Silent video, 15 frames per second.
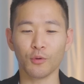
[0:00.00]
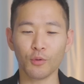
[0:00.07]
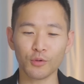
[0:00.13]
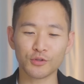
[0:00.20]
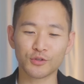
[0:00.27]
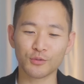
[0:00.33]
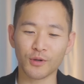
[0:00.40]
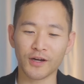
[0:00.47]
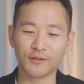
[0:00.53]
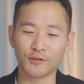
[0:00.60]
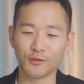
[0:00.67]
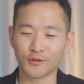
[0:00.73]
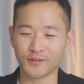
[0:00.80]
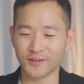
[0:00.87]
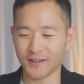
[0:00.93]
Or do I
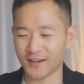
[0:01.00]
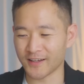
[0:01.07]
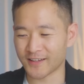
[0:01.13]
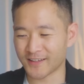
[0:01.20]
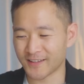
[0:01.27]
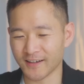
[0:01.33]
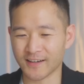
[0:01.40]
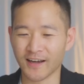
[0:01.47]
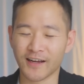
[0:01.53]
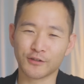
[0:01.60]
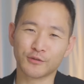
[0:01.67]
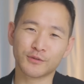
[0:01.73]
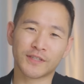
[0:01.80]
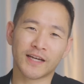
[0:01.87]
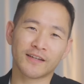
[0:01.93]
look like a guy
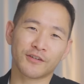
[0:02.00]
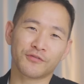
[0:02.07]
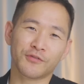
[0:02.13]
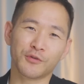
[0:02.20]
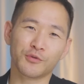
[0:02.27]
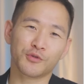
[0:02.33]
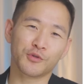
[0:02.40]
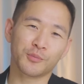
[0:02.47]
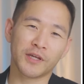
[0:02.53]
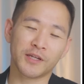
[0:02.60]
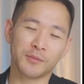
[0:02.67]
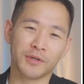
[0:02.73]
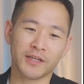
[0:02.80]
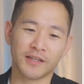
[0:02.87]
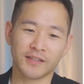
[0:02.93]
who's had a few too
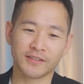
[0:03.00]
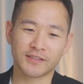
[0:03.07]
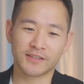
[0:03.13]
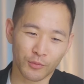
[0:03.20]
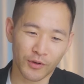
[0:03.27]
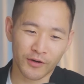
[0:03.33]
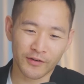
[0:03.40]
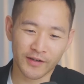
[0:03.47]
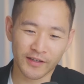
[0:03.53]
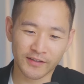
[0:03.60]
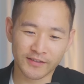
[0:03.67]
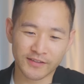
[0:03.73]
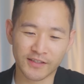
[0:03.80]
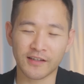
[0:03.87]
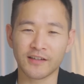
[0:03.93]
many beers, wearing
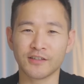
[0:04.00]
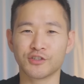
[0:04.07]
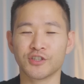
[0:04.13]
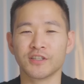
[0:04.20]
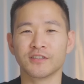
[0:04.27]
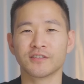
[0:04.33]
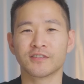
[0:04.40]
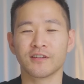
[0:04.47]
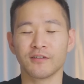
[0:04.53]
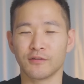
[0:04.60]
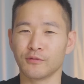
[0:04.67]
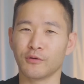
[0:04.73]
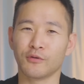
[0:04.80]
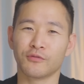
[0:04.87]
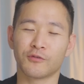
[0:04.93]
skinny jeans, a
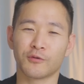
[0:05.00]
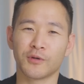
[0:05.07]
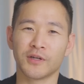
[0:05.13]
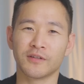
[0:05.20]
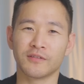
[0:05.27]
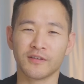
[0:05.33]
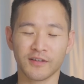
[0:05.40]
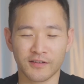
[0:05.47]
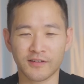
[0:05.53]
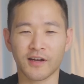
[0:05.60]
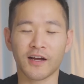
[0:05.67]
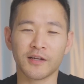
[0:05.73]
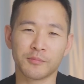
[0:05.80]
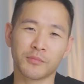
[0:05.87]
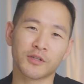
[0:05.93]
loafer, and a
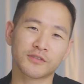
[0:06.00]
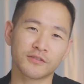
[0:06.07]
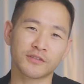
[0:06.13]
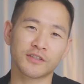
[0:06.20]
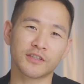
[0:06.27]
tight muscle